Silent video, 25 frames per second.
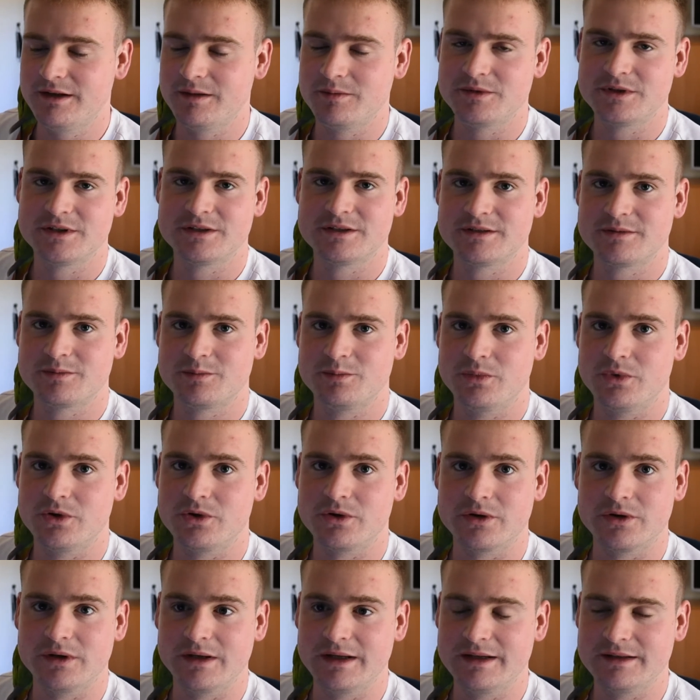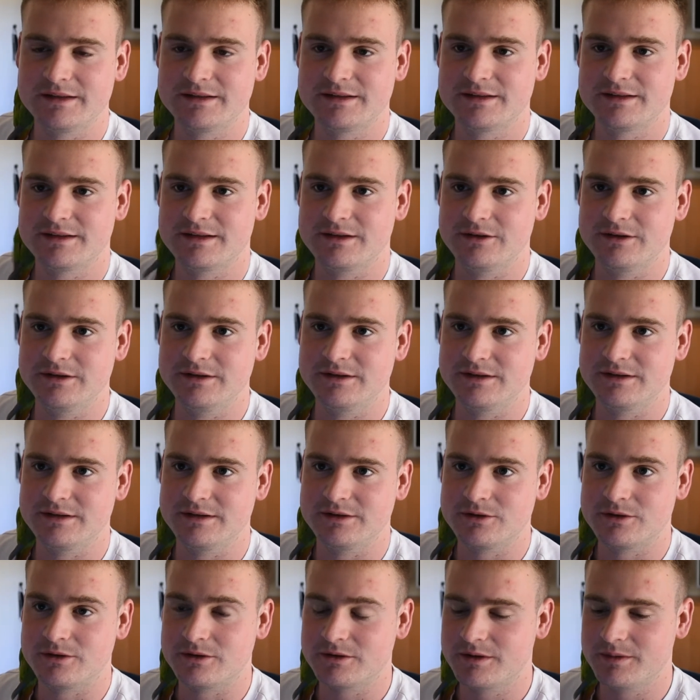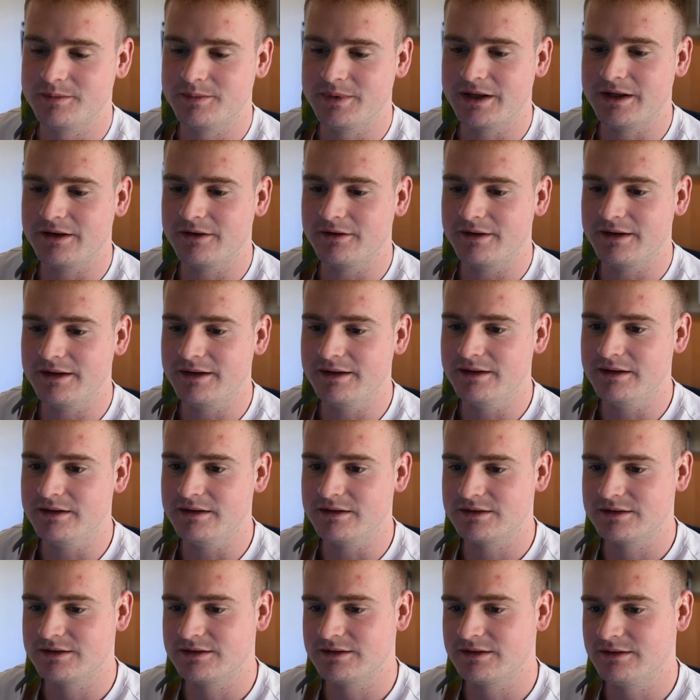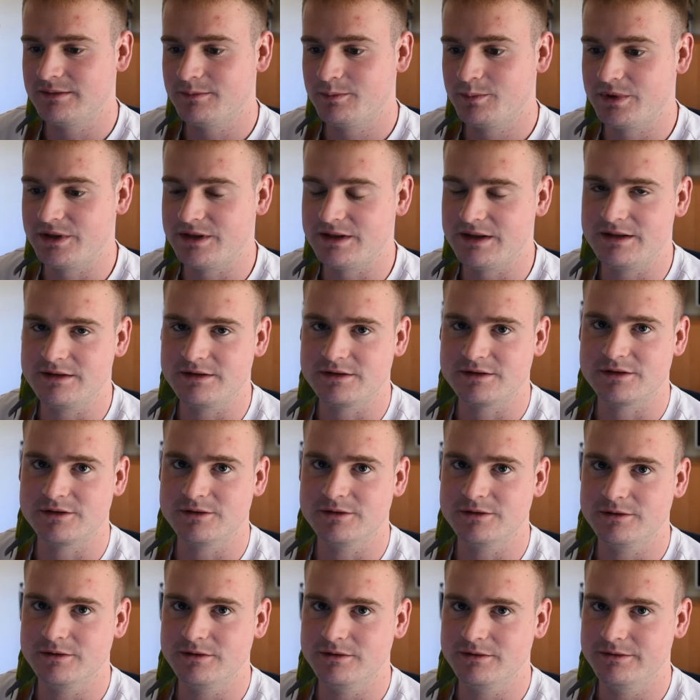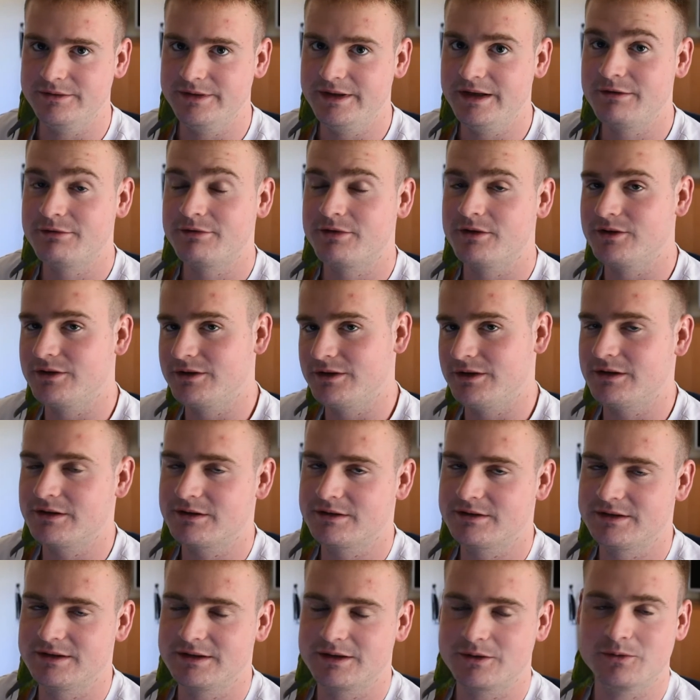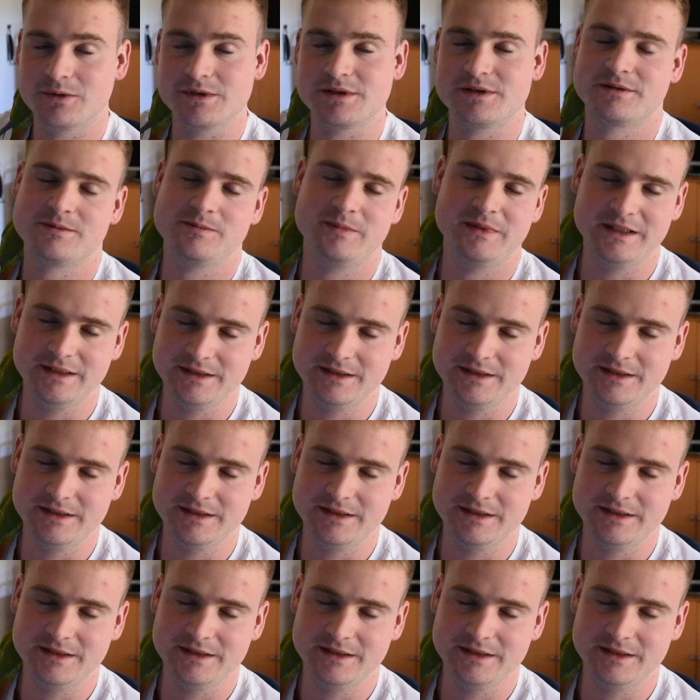I'm just more or less going to talk about its potential nephrotoxic, which